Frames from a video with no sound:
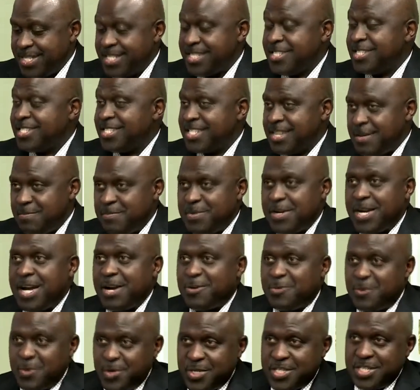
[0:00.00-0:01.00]
This is something
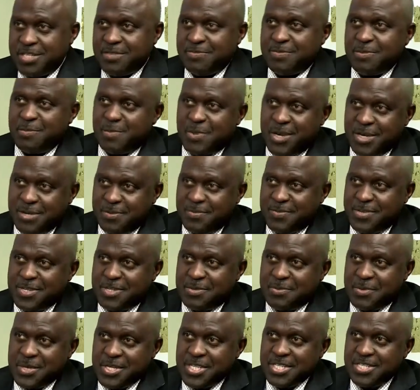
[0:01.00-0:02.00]
I quoted from one of
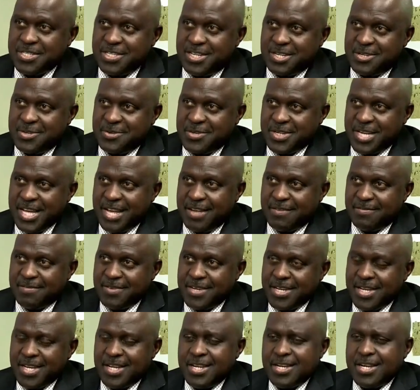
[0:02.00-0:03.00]
the speeches that you
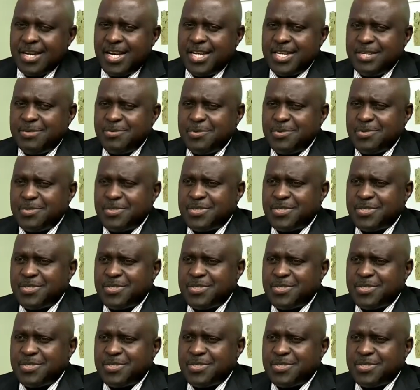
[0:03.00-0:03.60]
gave, and it